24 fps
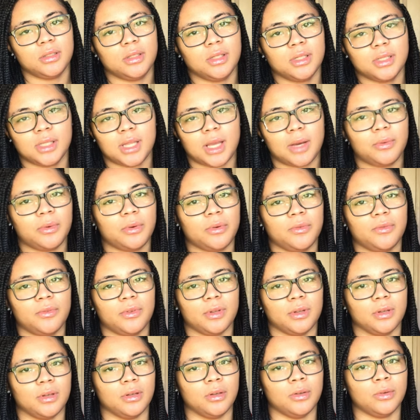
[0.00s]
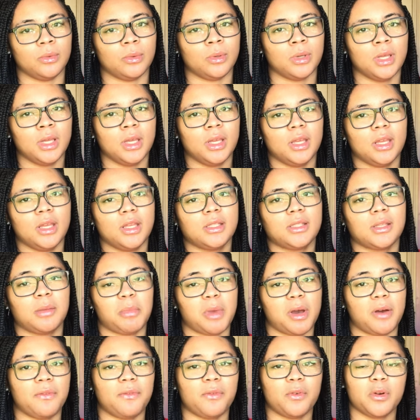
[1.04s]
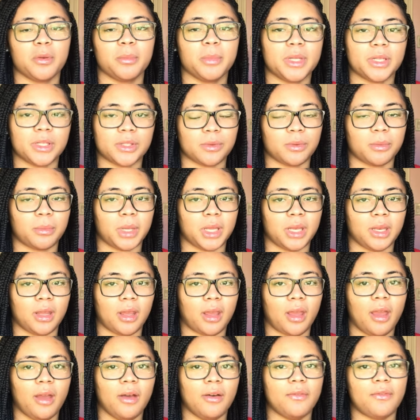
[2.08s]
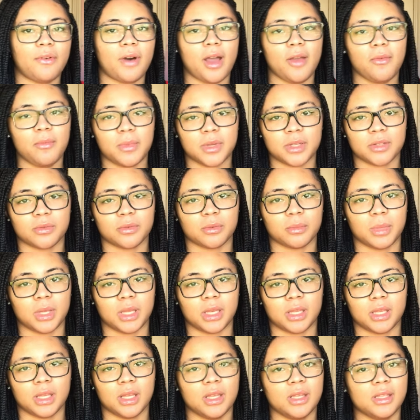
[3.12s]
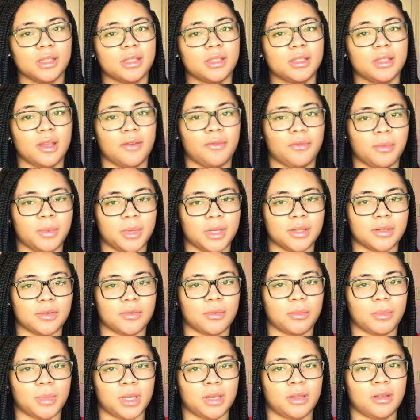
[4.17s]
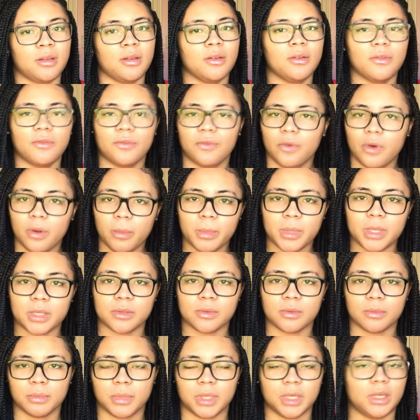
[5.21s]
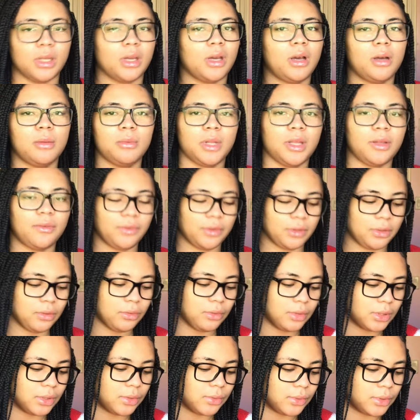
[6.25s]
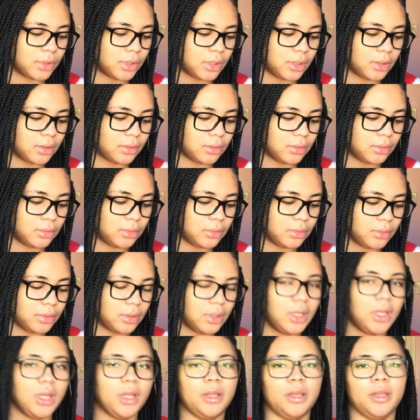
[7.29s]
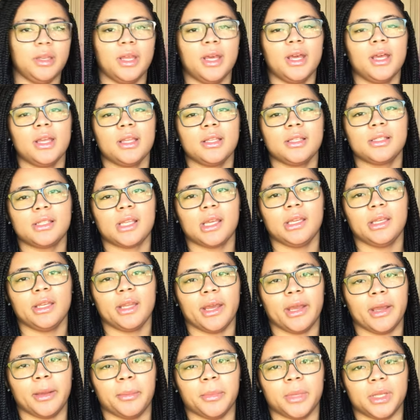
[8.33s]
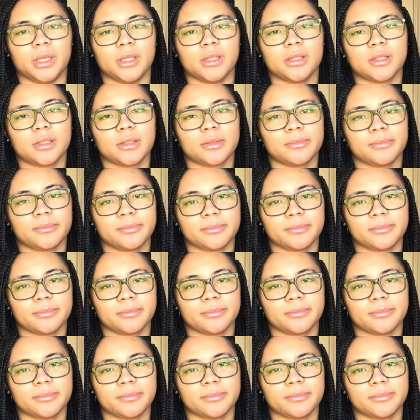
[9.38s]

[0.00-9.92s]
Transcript: this is not what we're finna do. It's talking about 4 minutes remaining, 5 minutes remaining, 7 minutes remaining, 4 minutes remaining. I'm not finna do this with y'all. Now I say 9 minutes.